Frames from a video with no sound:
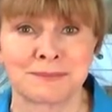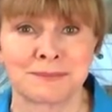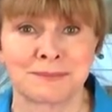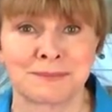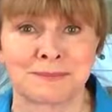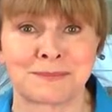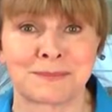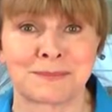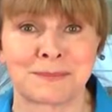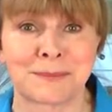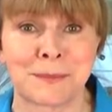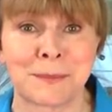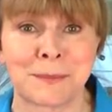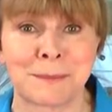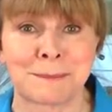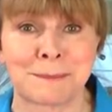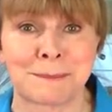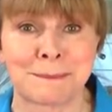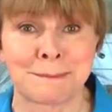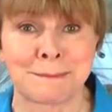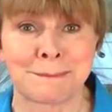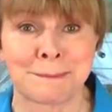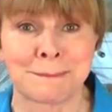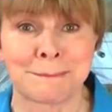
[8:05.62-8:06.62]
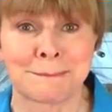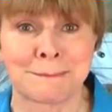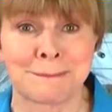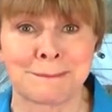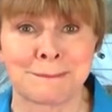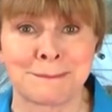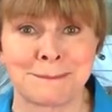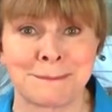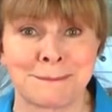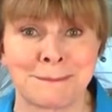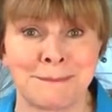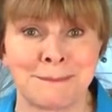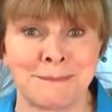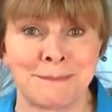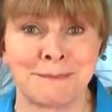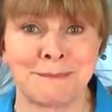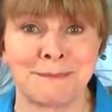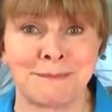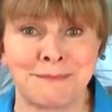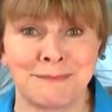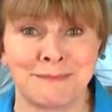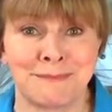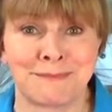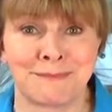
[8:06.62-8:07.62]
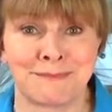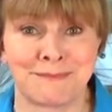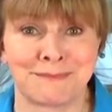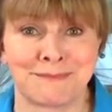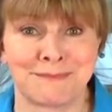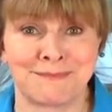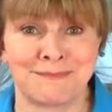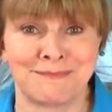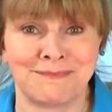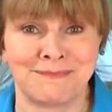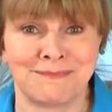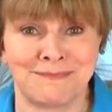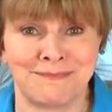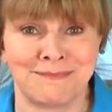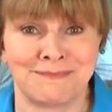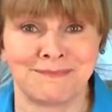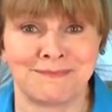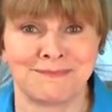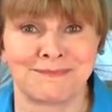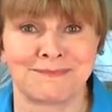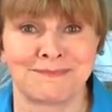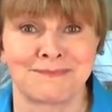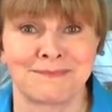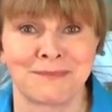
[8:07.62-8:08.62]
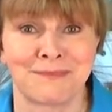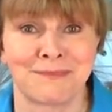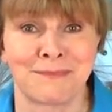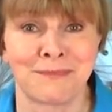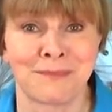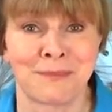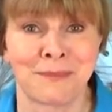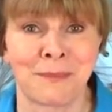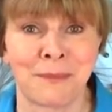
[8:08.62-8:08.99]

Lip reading: Nobody speaks.